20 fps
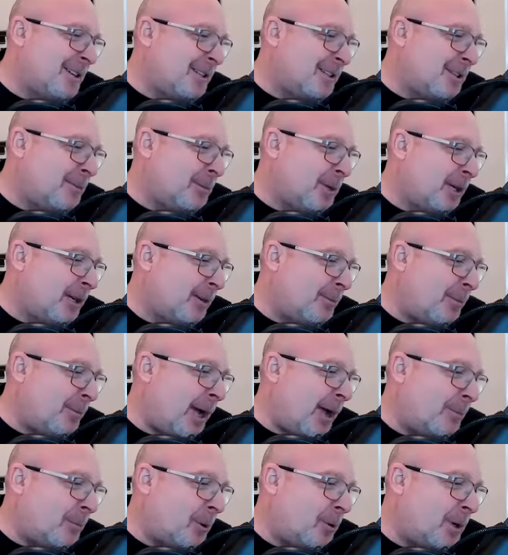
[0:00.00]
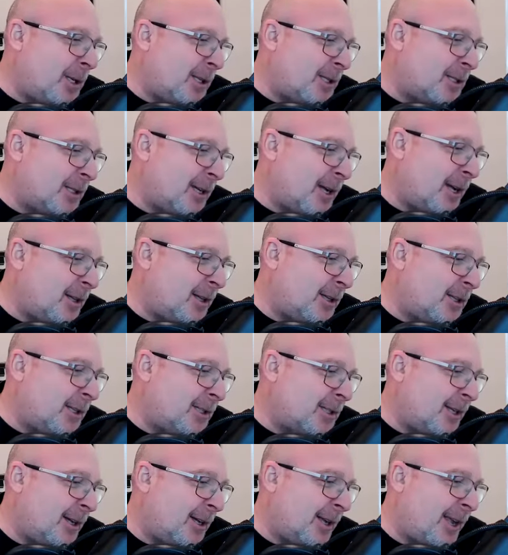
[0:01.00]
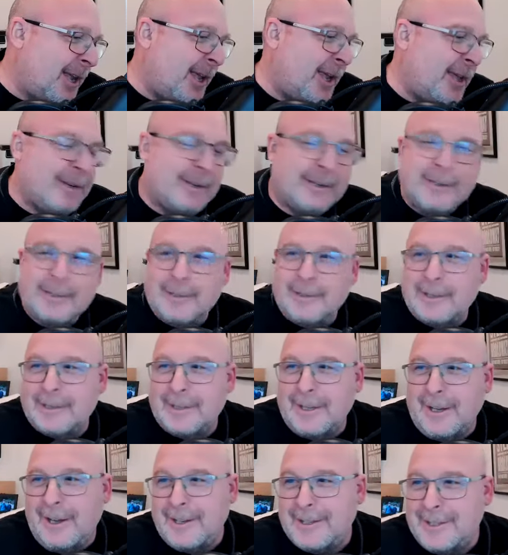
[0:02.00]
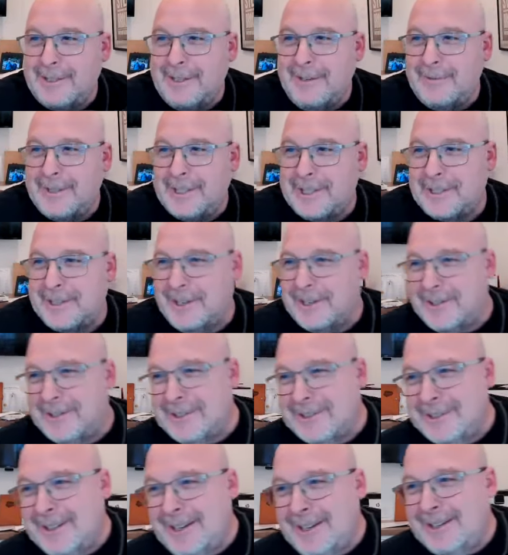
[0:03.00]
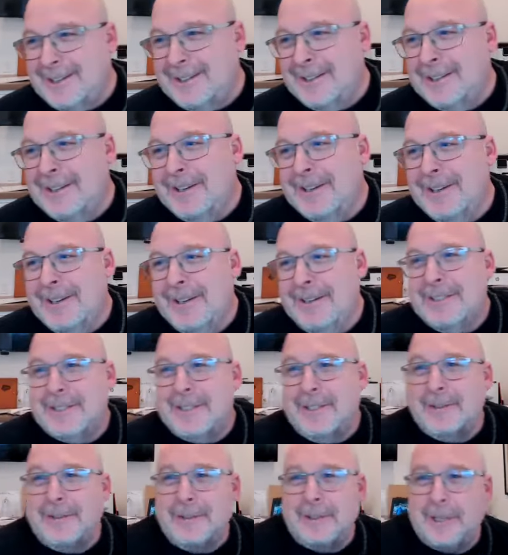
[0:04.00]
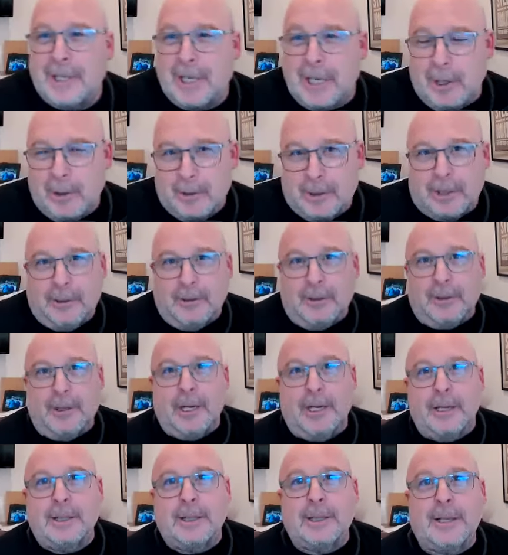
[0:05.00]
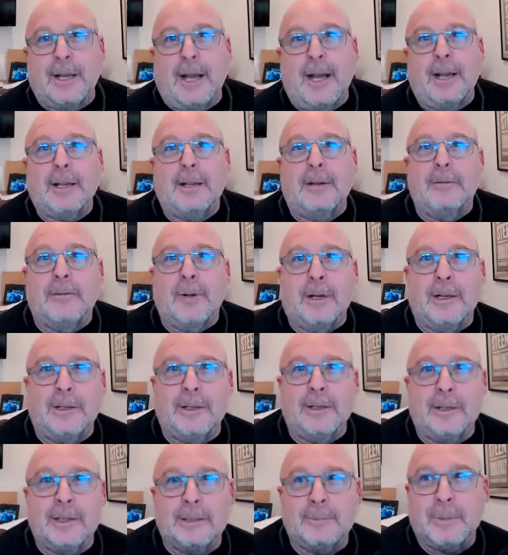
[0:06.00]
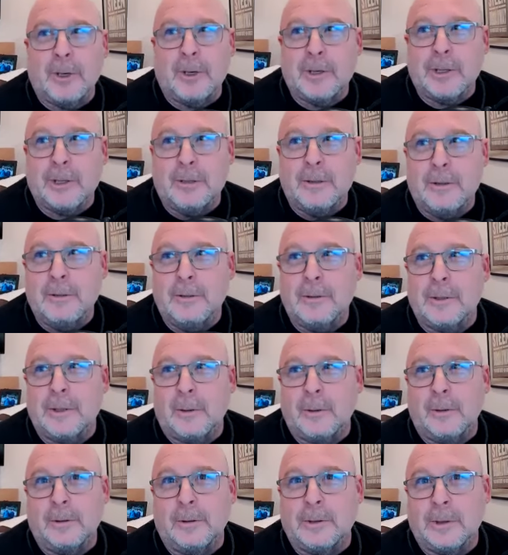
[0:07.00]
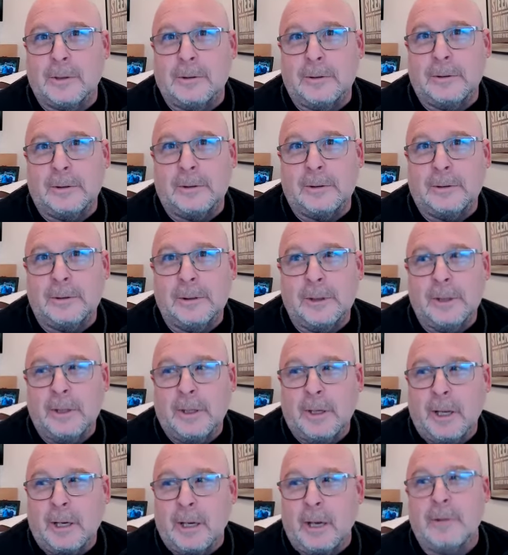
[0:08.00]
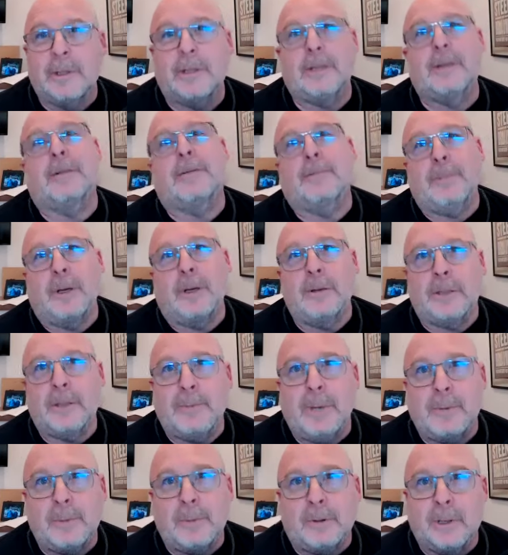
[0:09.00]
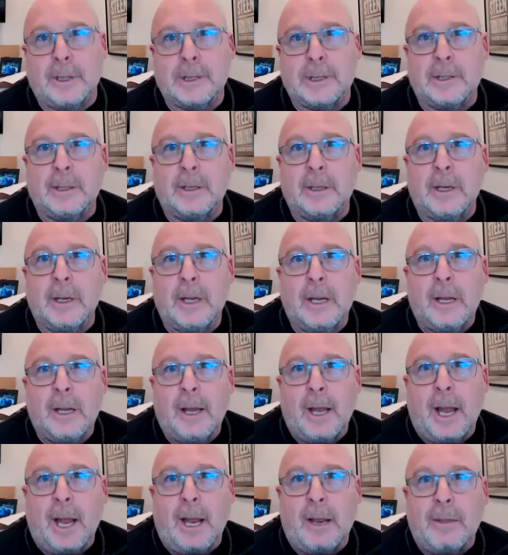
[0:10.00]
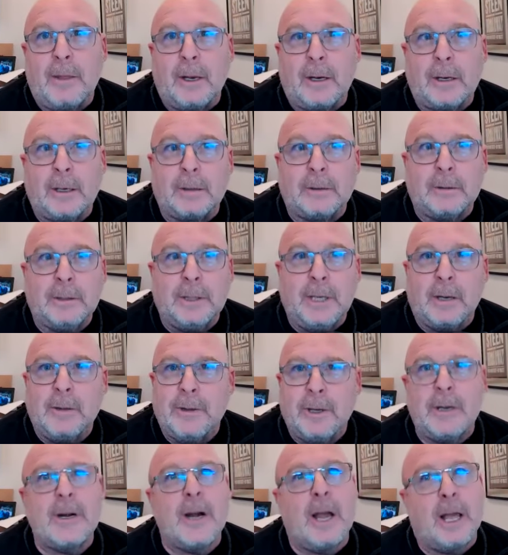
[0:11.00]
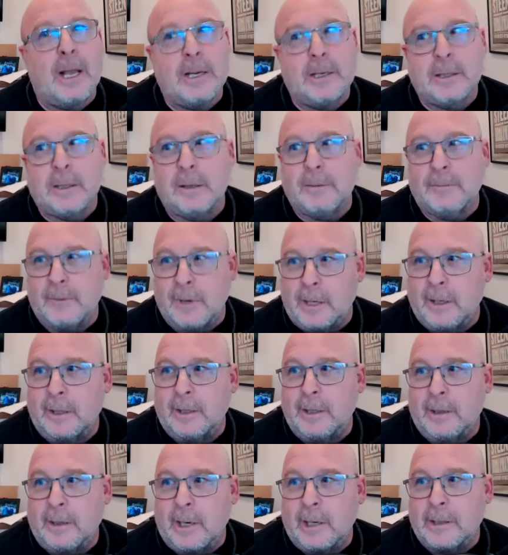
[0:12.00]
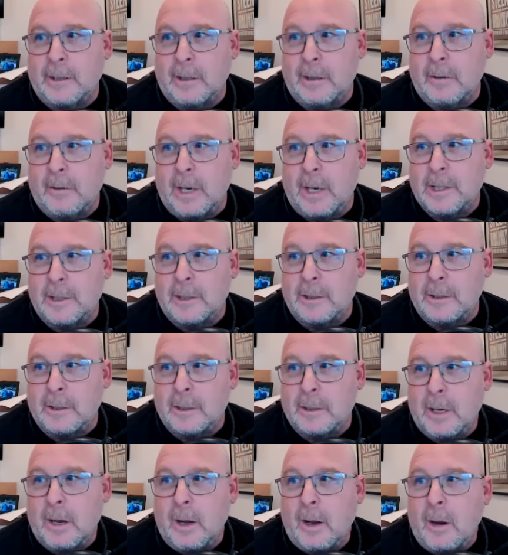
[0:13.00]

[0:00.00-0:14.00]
So let's I'm going to pop quiz Scott Leese again. Scott yes. didn't even study today. So Coach Lori, Scott, you run into this person who's old school, and coach coach people listening, and they're you know they're nice, they're friendly, they're answering questions.